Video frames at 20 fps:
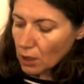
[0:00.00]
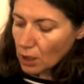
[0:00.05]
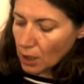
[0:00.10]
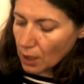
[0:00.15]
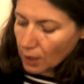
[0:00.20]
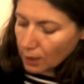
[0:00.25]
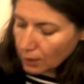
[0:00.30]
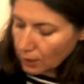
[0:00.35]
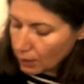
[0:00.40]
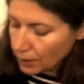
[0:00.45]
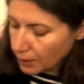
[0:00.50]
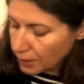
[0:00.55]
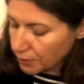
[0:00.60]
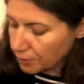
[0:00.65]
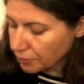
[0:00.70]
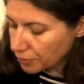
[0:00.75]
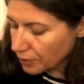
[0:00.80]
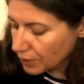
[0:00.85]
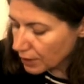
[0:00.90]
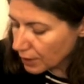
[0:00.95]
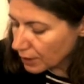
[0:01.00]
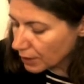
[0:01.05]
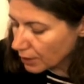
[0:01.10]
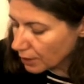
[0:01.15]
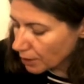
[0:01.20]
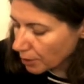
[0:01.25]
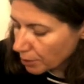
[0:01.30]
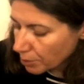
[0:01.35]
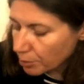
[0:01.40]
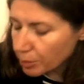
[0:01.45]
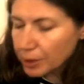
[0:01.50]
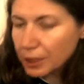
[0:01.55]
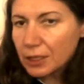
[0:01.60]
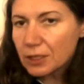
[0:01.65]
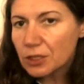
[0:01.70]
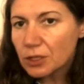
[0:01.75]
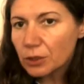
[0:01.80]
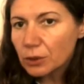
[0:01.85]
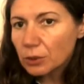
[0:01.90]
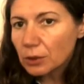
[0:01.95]
and leave the big
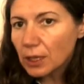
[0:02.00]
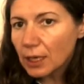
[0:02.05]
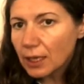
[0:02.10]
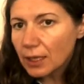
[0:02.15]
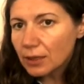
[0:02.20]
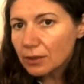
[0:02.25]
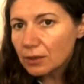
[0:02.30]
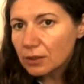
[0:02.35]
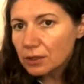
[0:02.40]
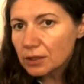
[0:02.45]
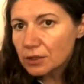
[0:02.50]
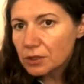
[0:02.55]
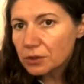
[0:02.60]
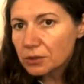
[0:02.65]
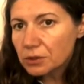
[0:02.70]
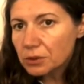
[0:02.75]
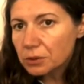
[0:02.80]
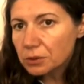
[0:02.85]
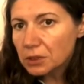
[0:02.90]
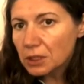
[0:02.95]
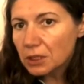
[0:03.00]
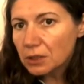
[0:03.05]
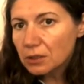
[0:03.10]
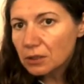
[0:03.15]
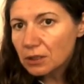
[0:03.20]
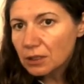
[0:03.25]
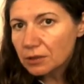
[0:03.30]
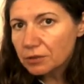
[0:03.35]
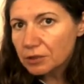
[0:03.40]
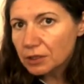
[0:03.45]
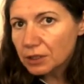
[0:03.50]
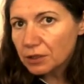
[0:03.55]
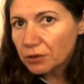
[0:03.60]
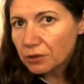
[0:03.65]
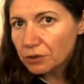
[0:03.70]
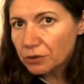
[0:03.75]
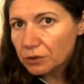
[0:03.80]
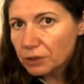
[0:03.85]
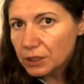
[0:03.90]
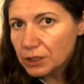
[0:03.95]
toe and the little toe down, and lifting the
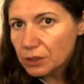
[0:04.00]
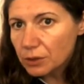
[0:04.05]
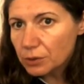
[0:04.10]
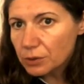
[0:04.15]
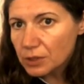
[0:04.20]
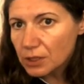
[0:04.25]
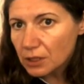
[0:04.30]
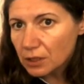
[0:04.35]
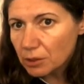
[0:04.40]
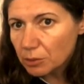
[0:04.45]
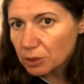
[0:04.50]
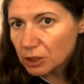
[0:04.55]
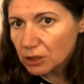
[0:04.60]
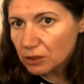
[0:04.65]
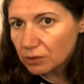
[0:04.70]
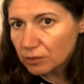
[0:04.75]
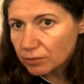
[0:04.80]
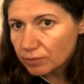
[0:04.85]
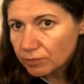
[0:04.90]
three toes in the middle.